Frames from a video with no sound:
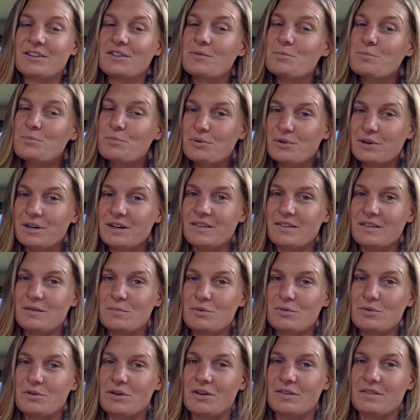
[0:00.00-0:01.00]
pretty
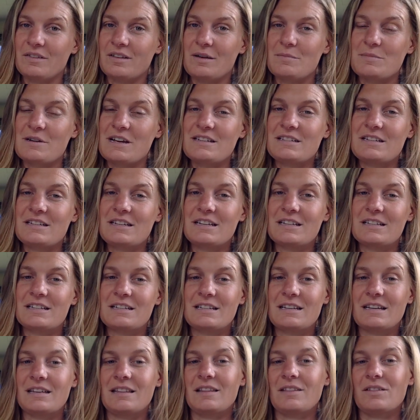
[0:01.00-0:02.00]
simple concept. As you can
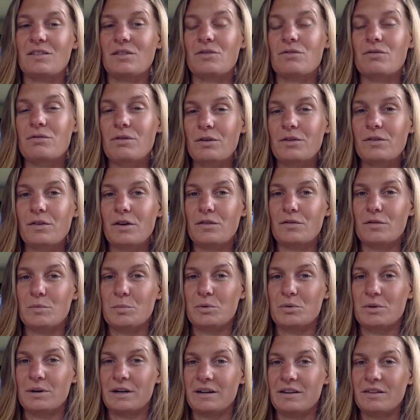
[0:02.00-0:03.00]
see, there's a crossover
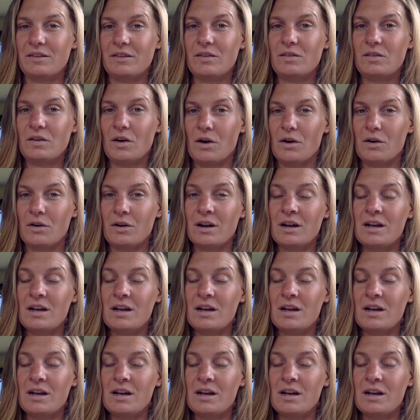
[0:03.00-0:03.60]
point. So